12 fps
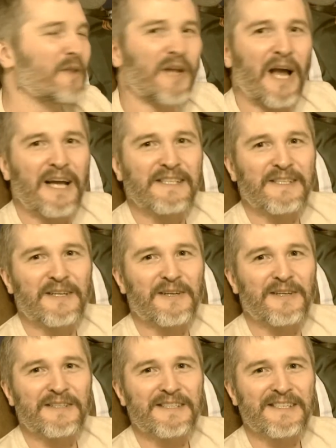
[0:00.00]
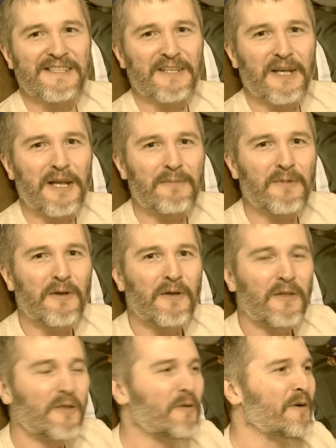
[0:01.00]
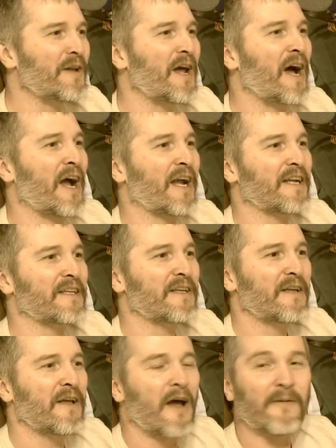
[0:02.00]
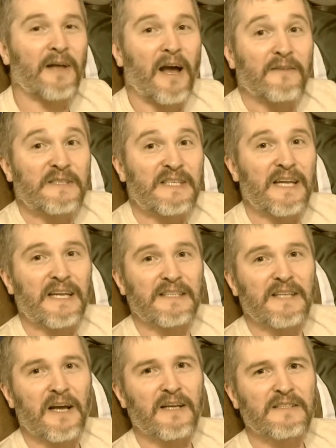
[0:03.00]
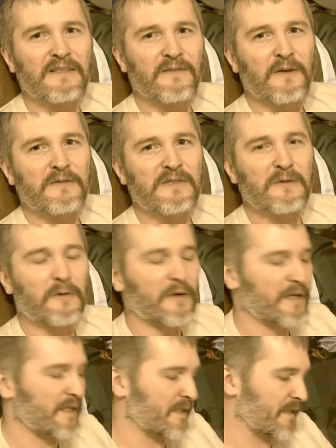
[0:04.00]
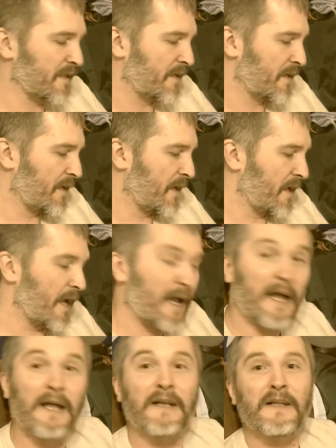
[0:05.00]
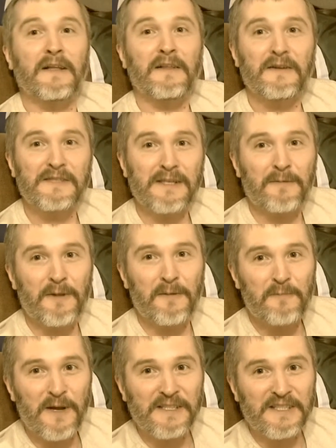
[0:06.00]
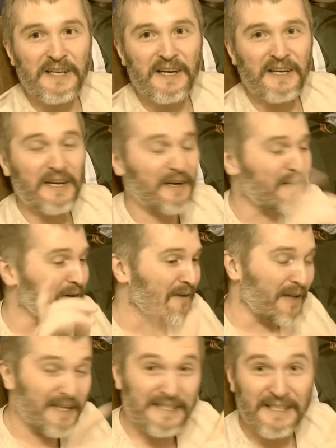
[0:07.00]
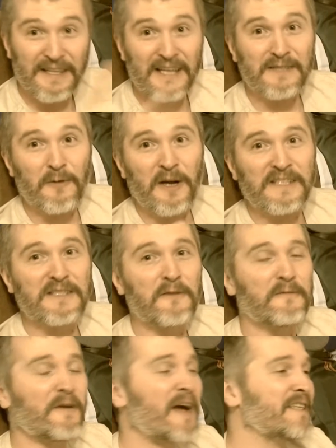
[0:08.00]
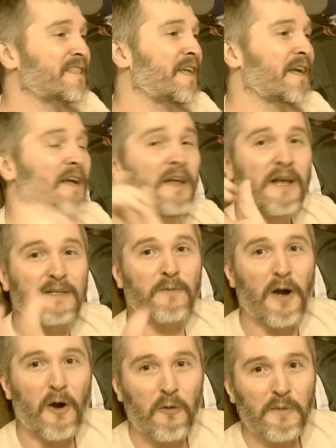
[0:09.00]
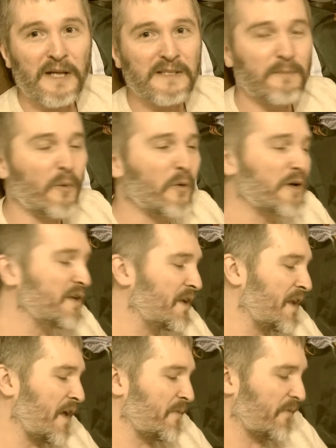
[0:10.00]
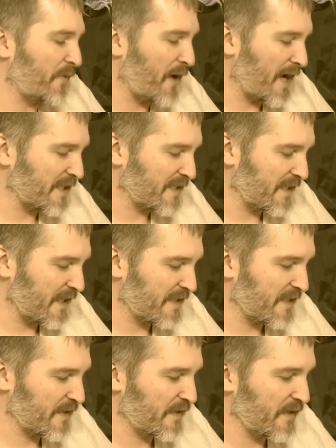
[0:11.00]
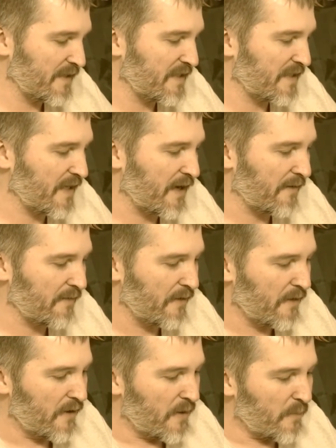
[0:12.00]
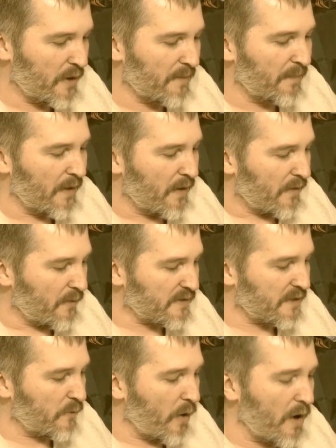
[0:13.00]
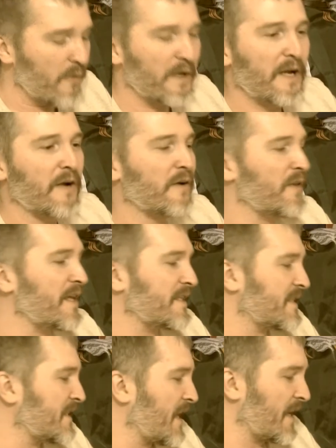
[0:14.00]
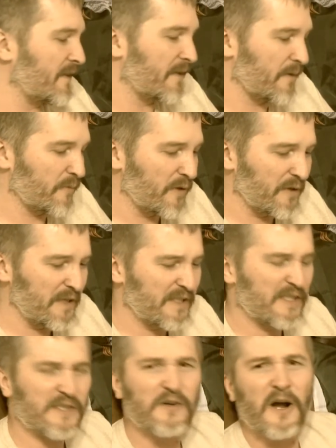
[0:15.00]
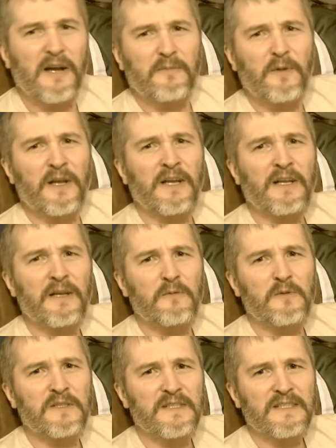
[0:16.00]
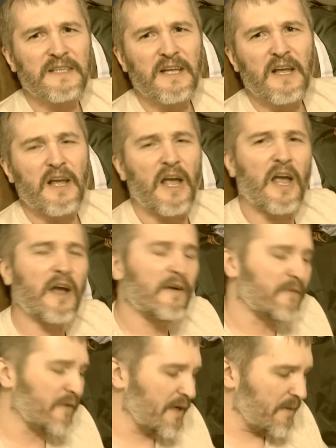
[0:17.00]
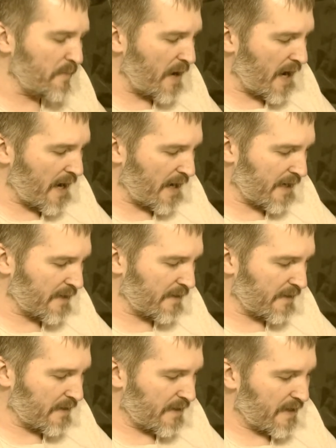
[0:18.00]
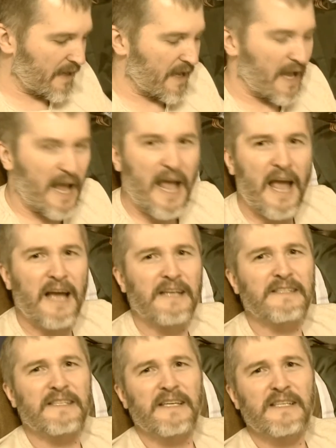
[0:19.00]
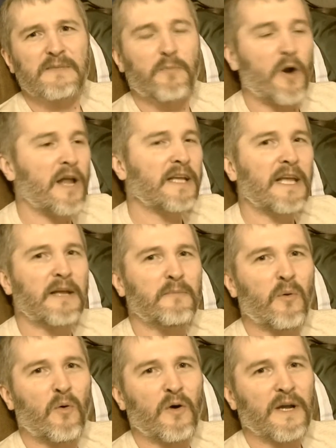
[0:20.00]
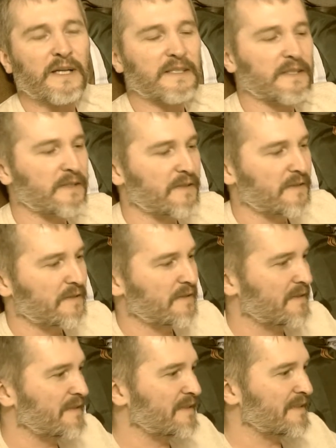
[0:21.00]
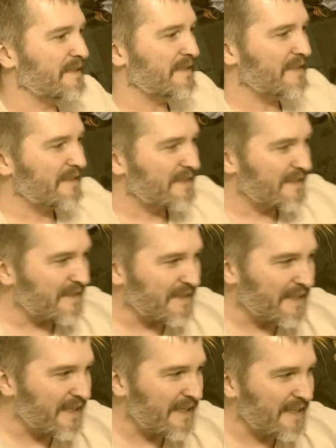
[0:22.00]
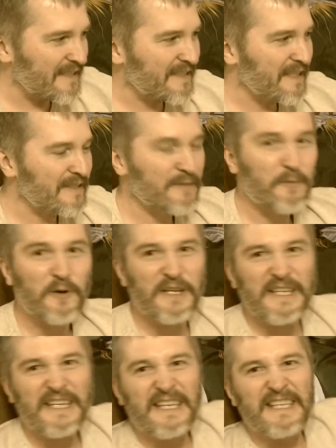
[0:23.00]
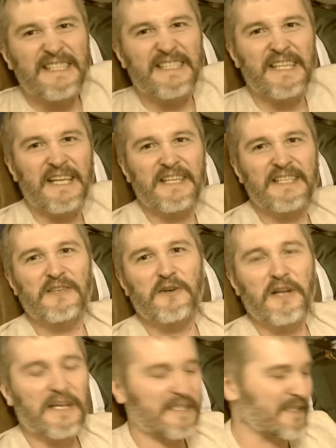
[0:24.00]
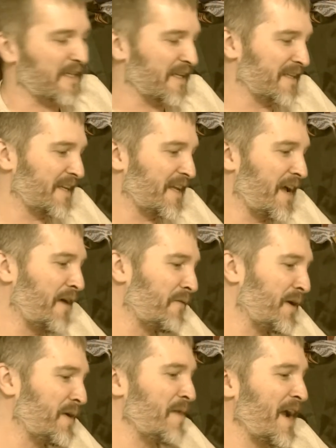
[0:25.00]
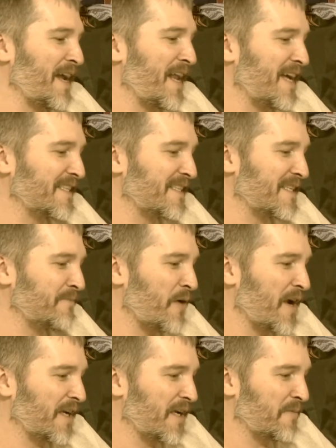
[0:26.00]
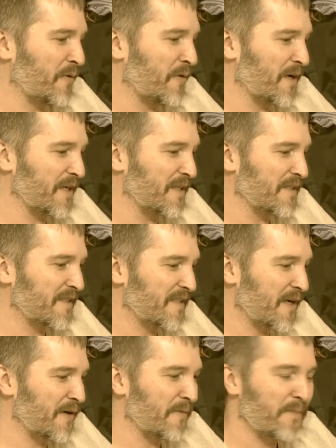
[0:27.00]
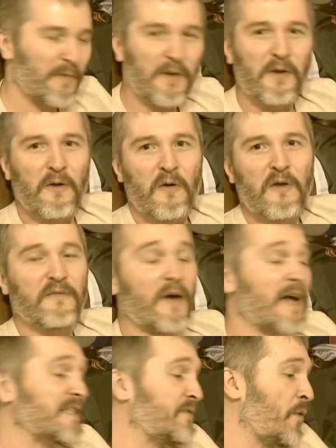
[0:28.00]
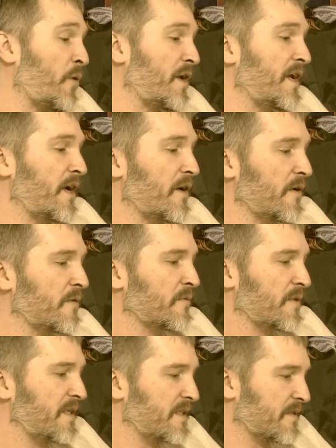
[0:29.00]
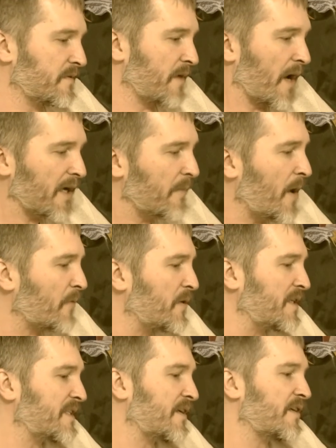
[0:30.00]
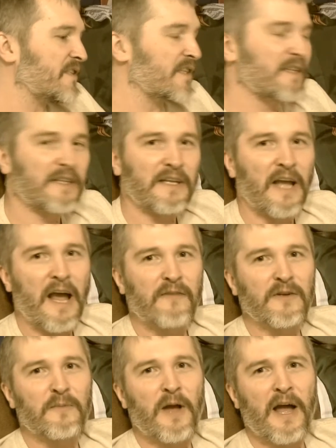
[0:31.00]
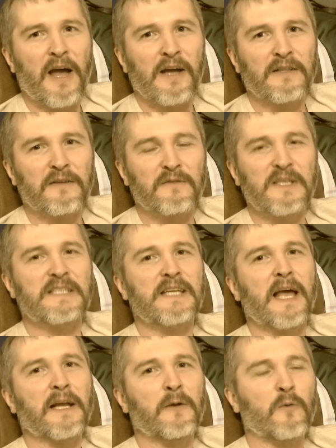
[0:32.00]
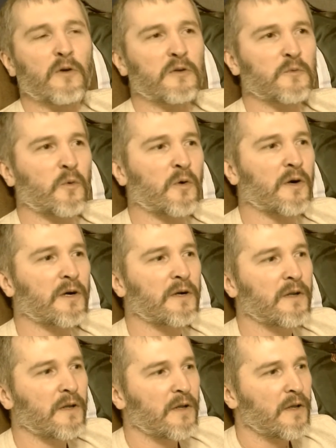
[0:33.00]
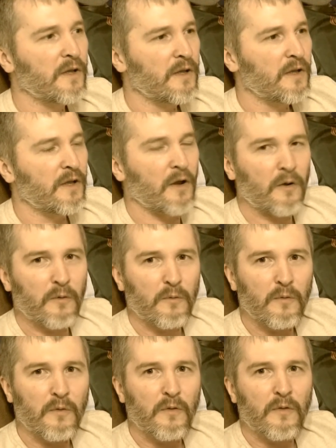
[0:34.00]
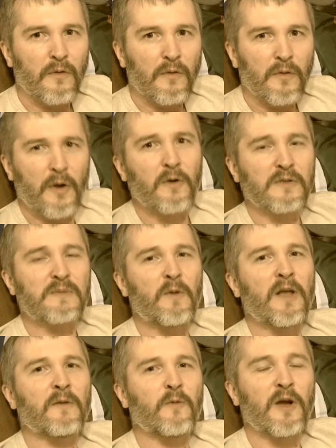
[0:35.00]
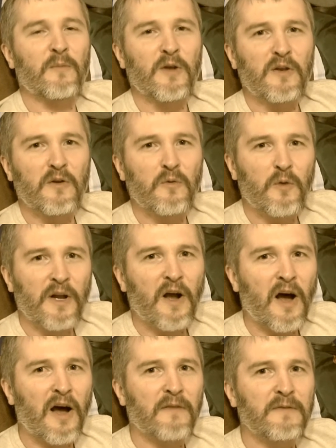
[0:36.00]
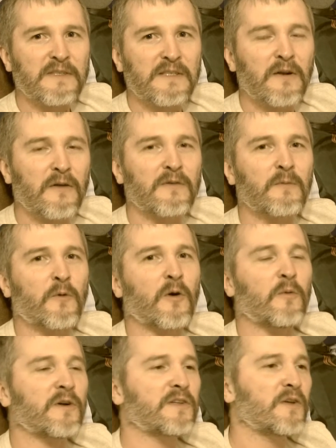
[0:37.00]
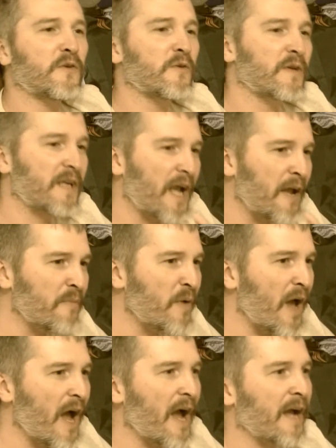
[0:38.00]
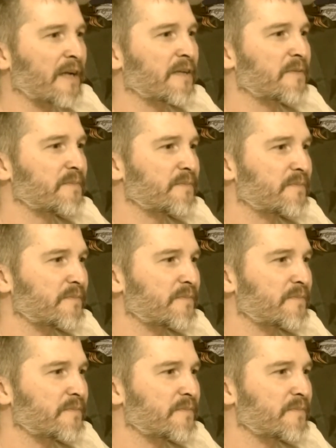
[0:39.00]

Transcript: There were the guys that couldn't sleep through a night. I mean, I've seen tons of those stories. And there's some of them mentioned in here. Like I said, that's why it's so fascinating. That's why I hope not to bore you to death before I actually get to the good stuff. But there was a quote here that said, that really struck me, and it was, every man has his breaking point. Yeah, that sounds pretty sinister, doesn't it? Every man has his breaking point. So, we fast forward here, he's talking about research in the aftermath of the Second World War. You know, those men and women who went off and served in World War II and came back,